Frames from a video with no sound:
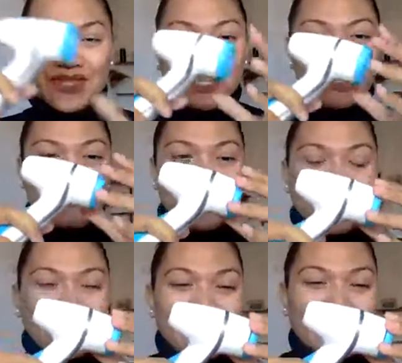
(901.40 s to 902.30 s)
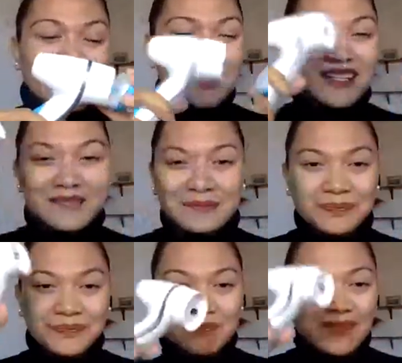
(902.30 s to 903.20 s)
the morning,
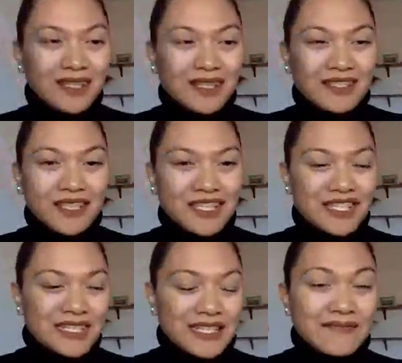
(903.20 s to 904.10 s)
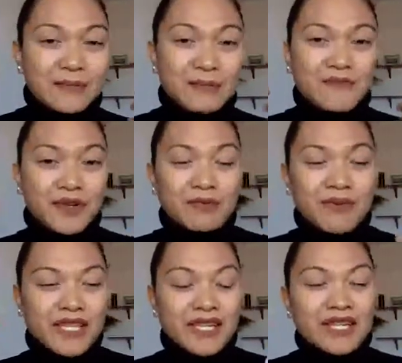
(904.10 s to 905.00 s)
you can just leave it. But for
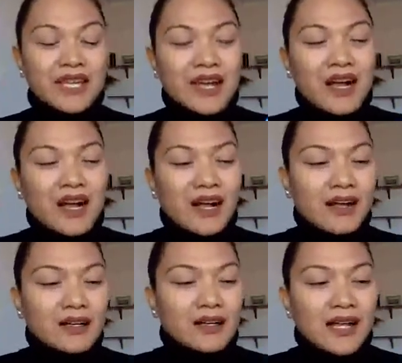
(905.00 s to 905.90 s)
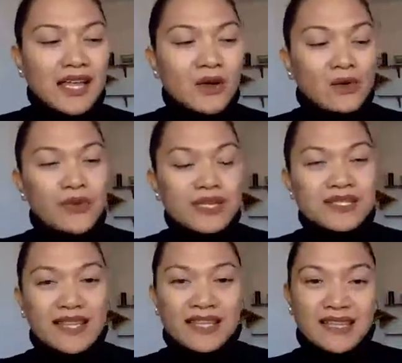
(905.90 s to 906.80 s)
me, I always
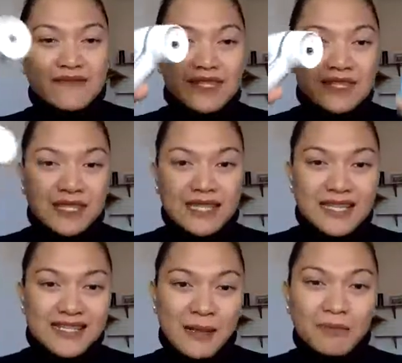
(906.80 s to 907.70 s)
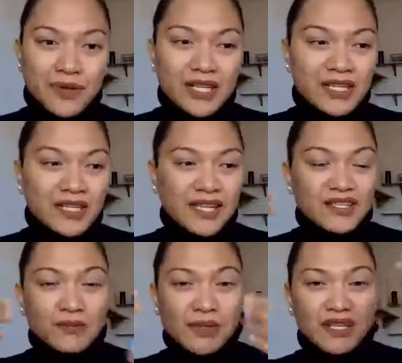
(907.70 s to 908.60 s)
like leave it like separate,
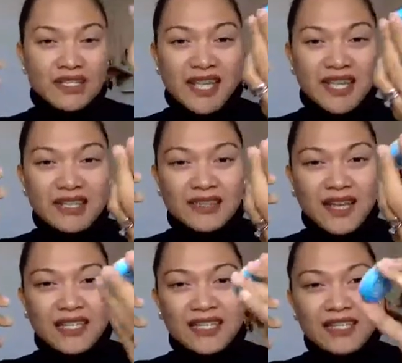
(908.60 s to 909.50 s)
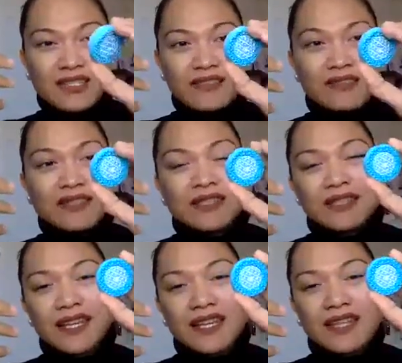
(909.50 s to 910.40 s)
because I need to
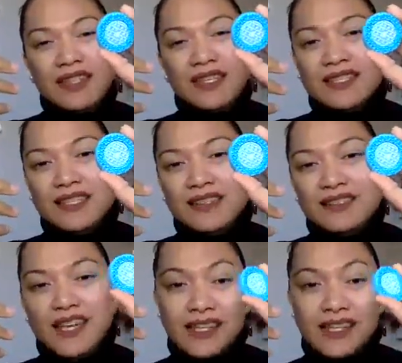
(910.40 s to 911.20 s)
let the silicone head